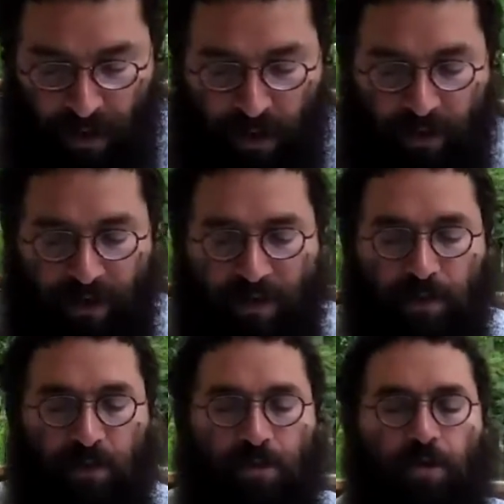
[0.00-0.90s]
This
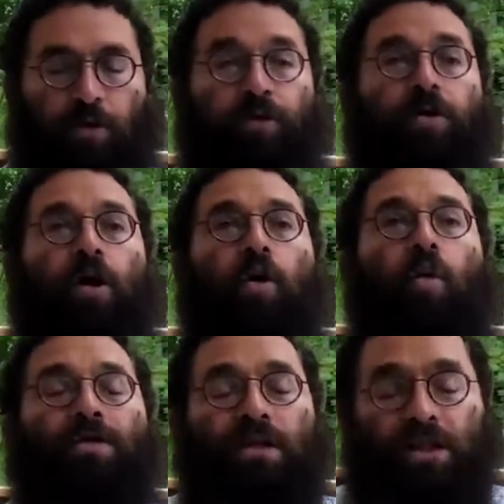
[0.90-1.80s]
concern
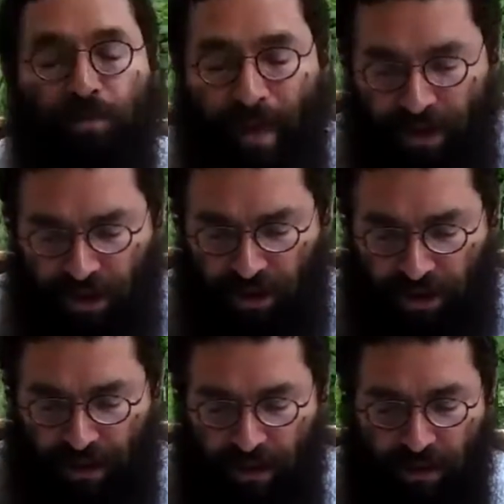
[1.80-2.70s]
was
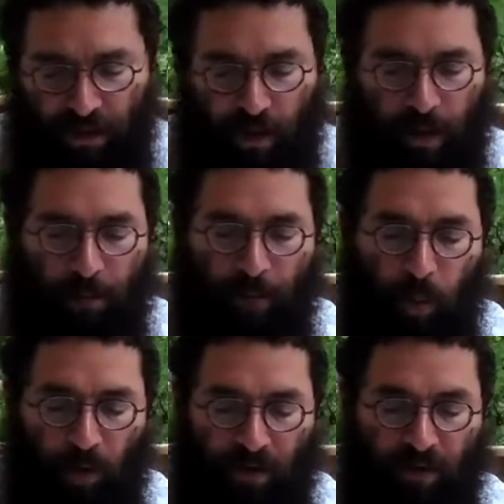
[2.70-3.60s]
especially
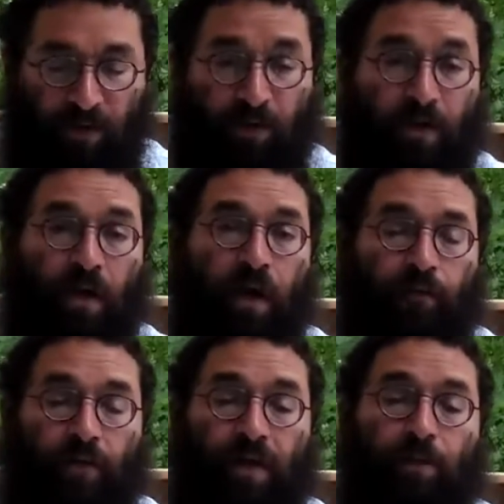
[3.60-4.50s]
important
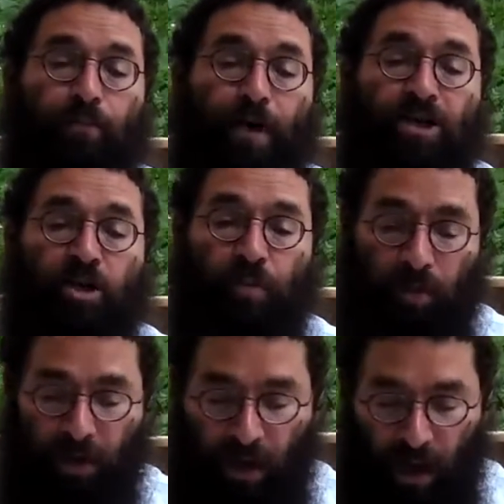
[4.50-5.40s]
for the
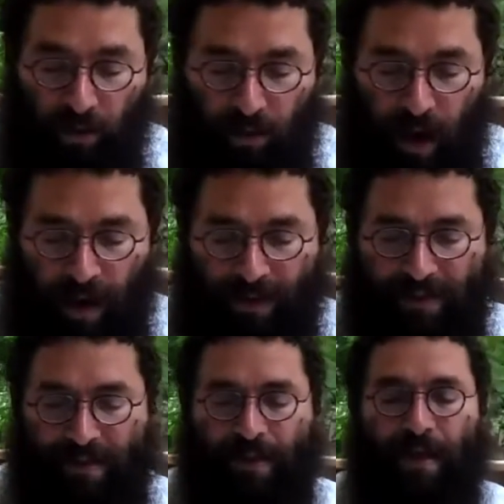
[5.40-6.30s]
impressionable young
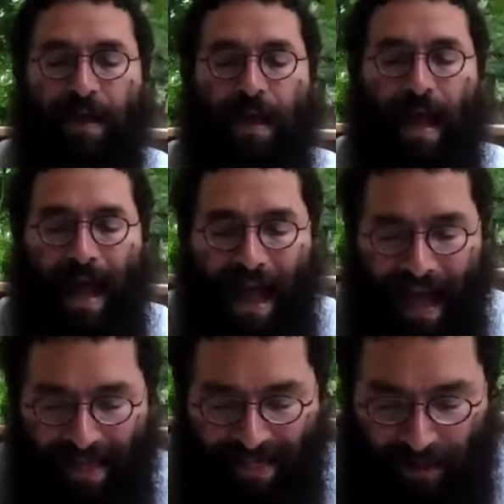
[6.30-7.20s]
minds
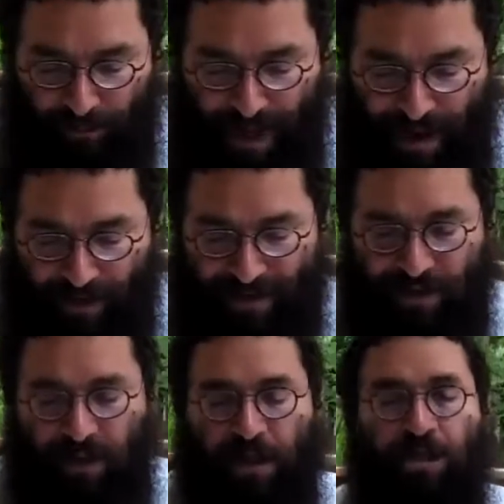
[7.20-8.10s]
that parents
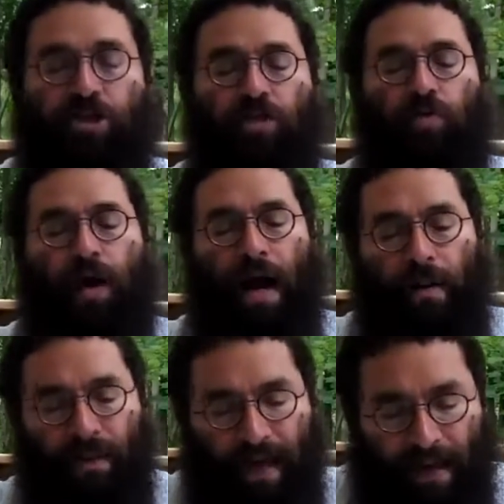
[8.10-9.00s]
and teachers were
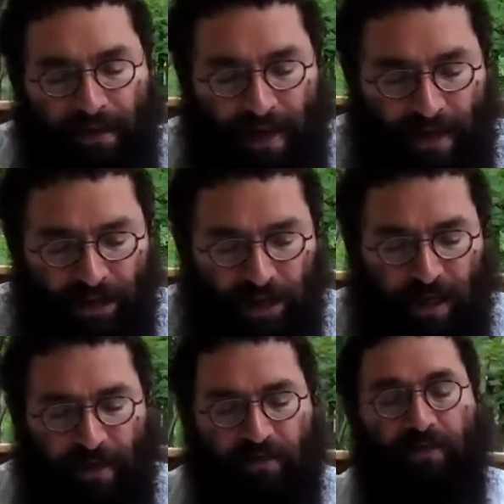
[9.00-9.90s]
obligated to
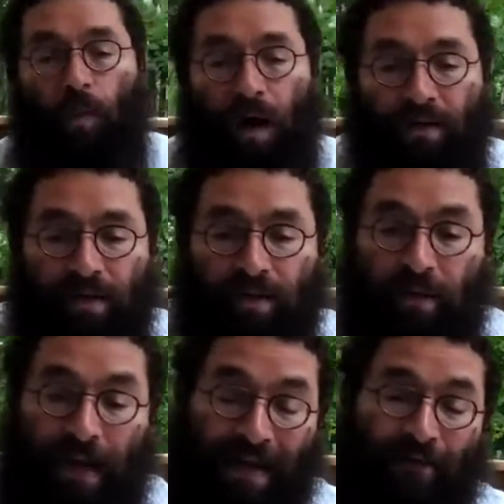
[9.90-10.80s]
educate. They wanted,
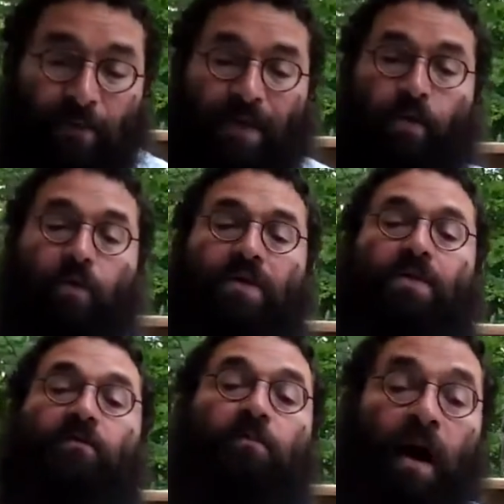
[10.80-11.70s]
even by the risk
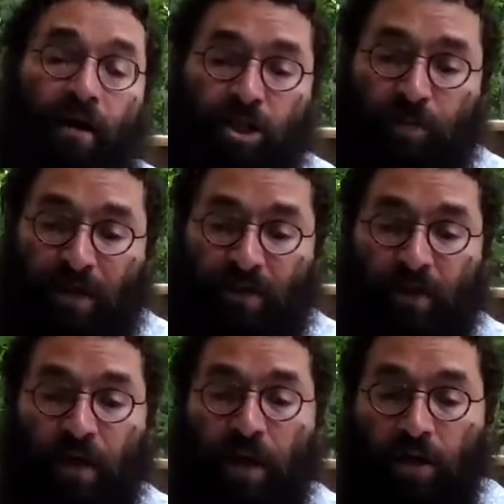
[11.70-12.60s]
of punishment,
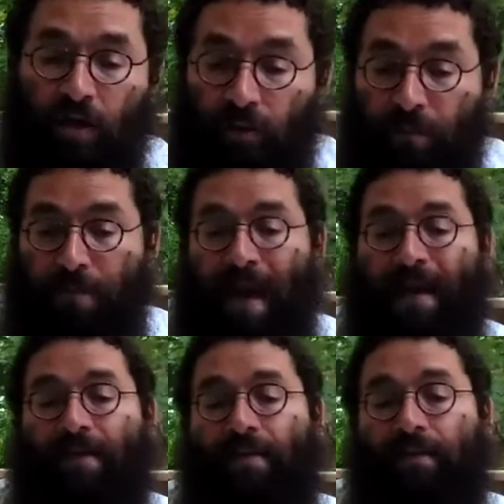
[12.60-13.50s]
to
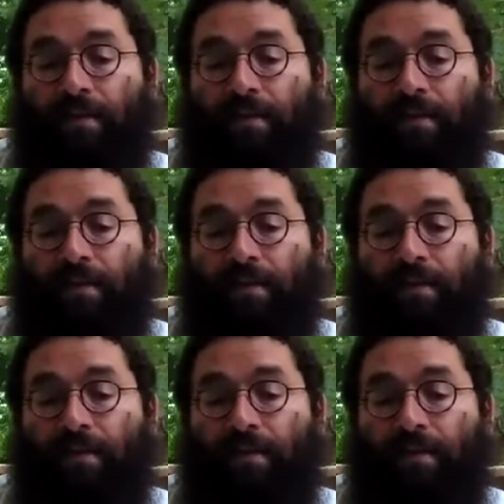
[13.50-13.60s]
remain